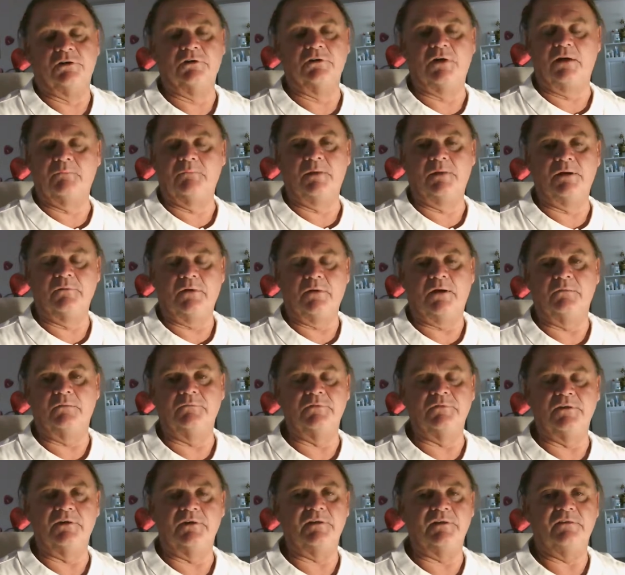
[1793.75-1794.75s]

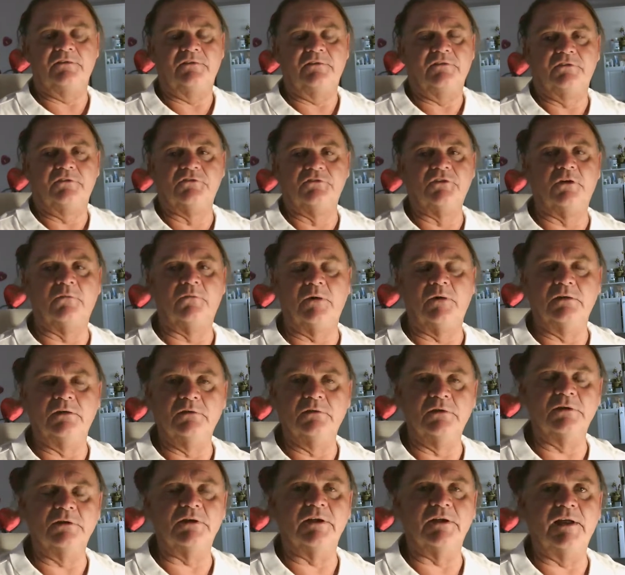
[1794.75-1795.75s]
There's no way of
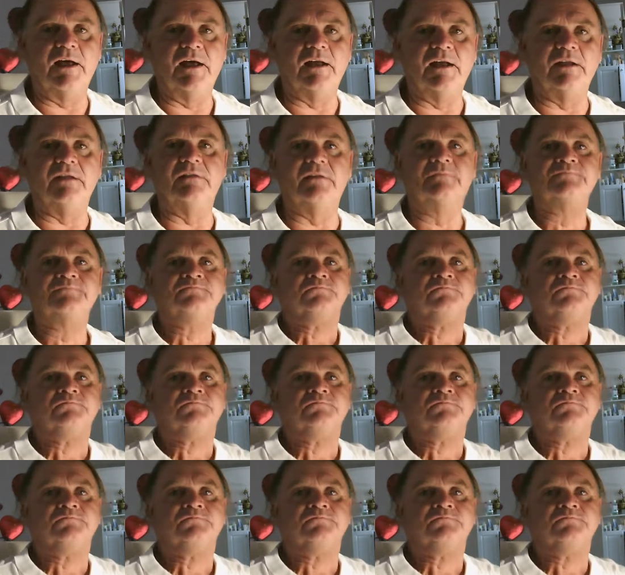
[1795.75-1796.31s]
looking at it.